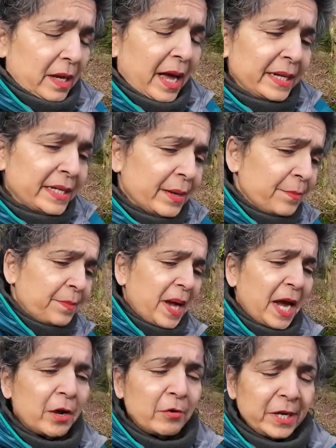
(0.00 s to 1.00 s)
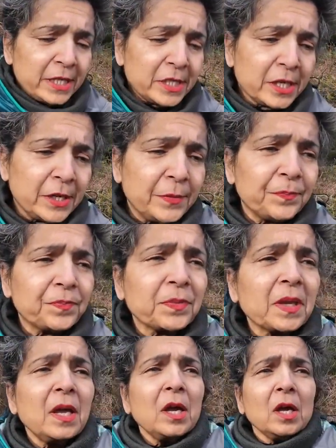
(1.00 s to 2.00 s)
and compare it.
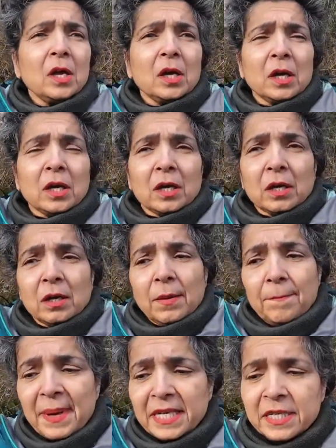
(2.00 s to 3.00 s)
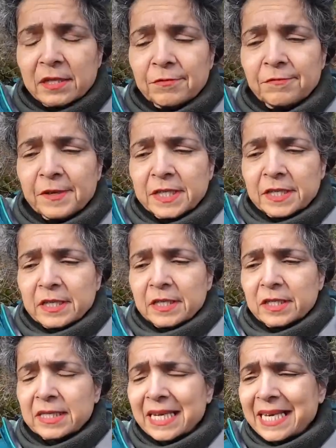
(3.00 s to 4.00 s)
Mental
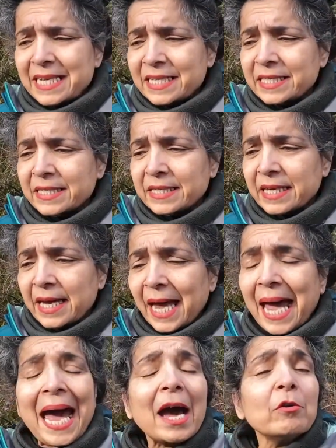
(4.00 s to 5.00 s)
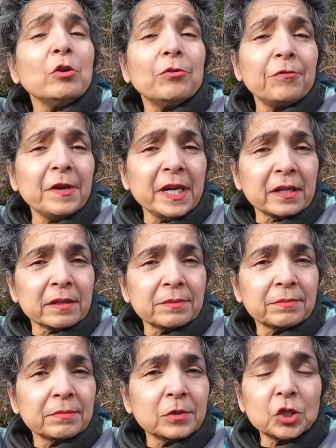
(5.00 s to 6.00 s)
fitness is how you feel,
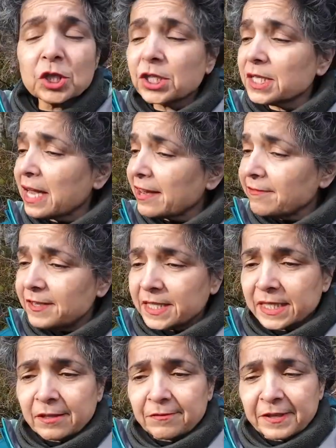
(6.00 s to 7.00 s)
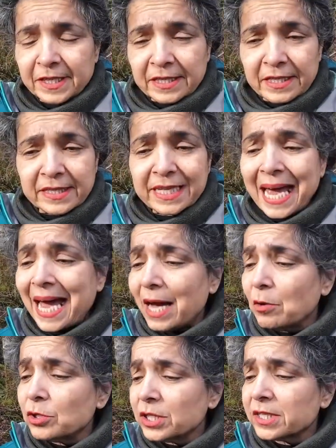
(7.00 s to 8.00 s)
just like physical fitness.
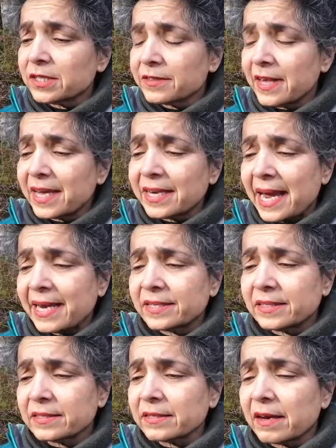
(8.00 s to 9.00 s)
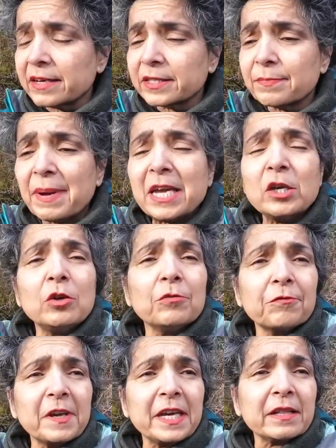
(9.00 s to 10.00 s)
How does that exercise make you
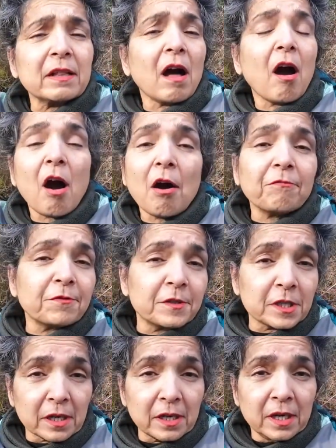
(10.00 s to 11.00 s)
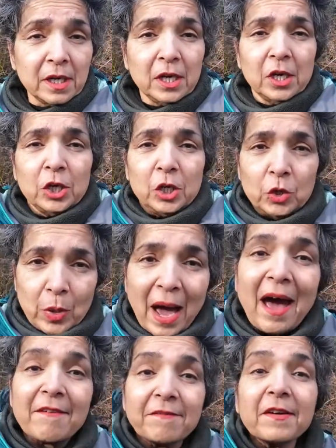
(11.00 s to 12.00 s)
feel after you
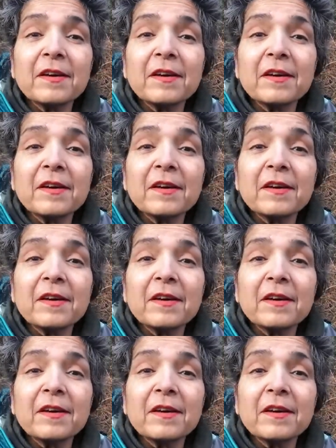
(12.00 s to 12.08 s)
have